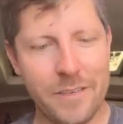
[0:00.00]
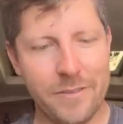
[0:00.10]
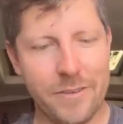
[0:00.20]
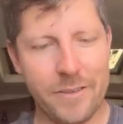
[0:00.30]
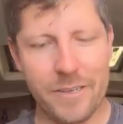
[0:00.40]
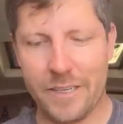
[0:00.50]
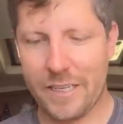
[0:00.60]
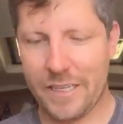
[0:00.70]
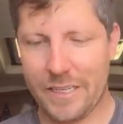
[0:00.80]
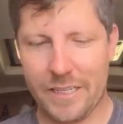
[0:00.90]
for
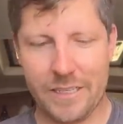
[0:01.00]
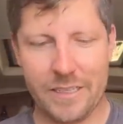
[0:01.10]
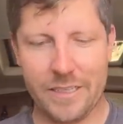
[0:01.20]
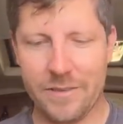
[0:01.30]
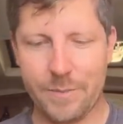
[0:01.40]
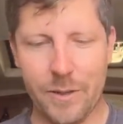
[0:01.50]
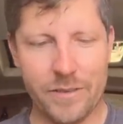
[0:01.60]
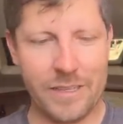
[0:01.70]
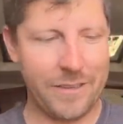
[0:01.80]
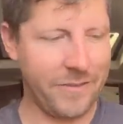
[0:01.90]
boat
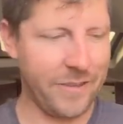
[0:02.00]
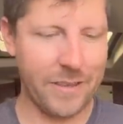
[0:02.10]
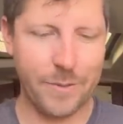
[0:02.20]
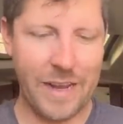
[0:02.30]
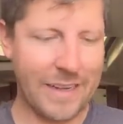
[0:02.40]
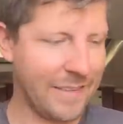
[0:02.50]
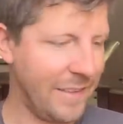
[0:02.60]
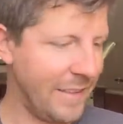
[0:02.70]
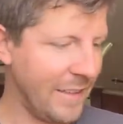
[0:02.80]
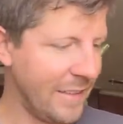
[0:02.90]
stuff, for little brackets
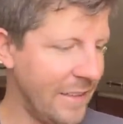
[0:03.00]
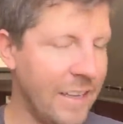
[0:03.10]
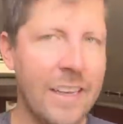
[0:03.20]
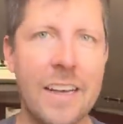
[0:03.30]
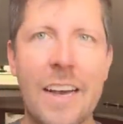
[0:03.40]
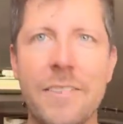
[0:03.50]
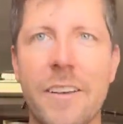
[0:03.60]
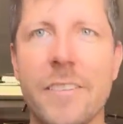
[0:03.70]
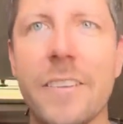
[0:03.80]
and things. I've also